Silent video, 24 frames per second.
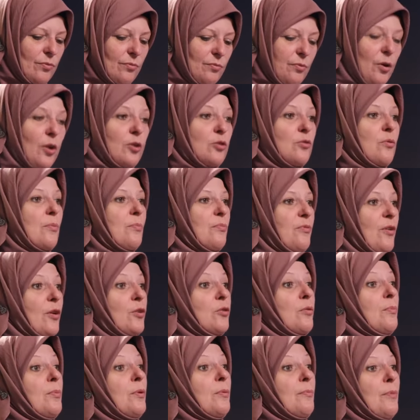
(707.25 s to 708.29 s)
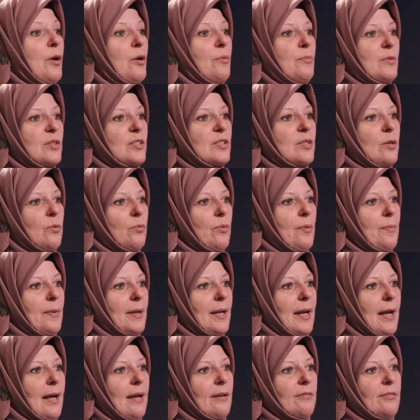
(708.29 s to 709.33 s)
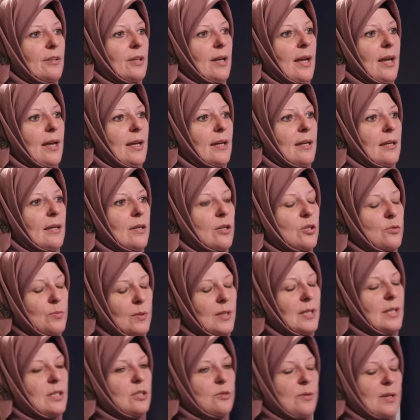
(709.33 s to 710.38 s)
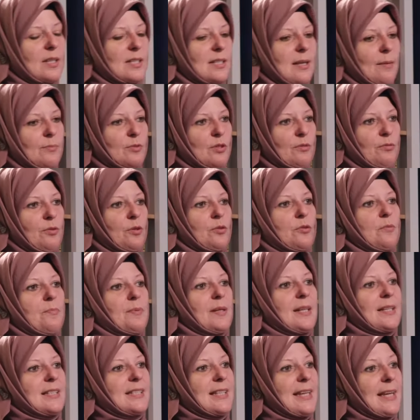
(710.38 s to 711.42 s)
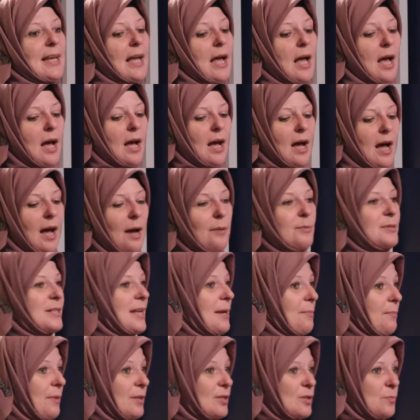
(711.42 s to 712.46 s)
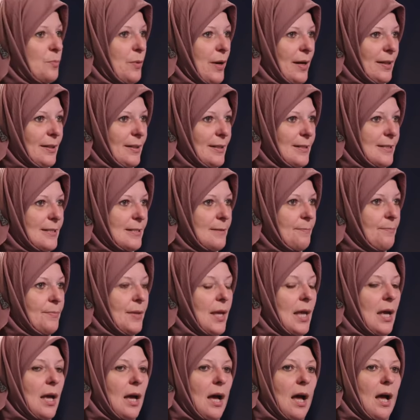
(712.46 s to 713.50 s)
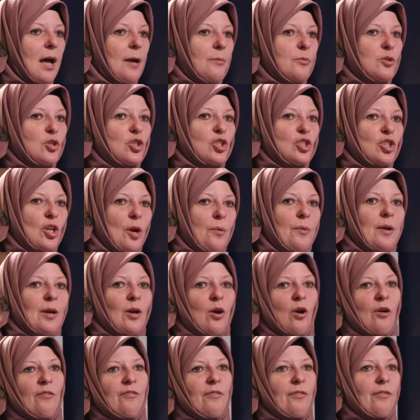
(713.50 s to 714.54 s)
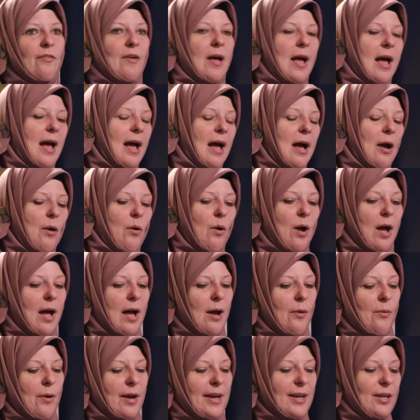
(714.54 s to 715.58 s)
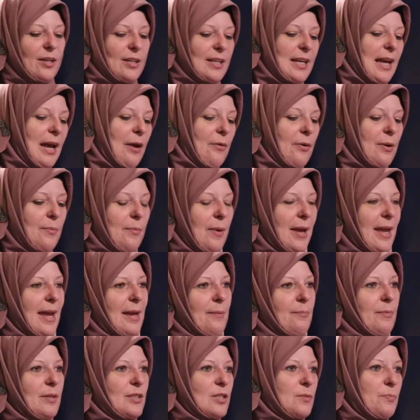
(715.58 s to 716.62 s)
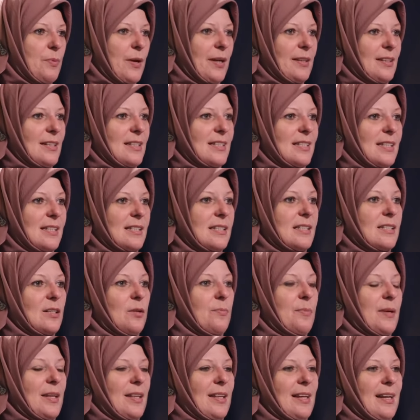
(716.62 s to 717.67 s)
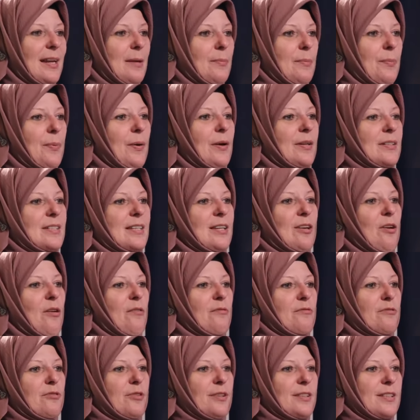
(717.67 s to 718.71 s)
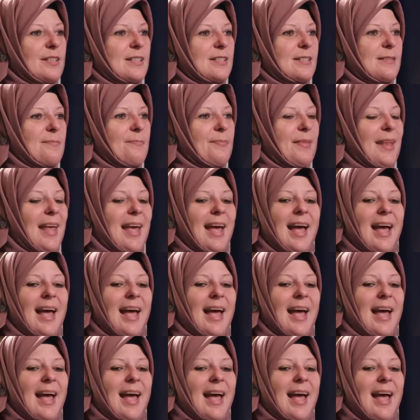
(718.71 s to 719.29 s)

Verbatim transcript: vulnerable moments that women have, okay? Because we need to accept our vulnerability. I was eight months pregnant. I was showing off how how I could carry my eight months pregnancy and still be at the Labour Party conference.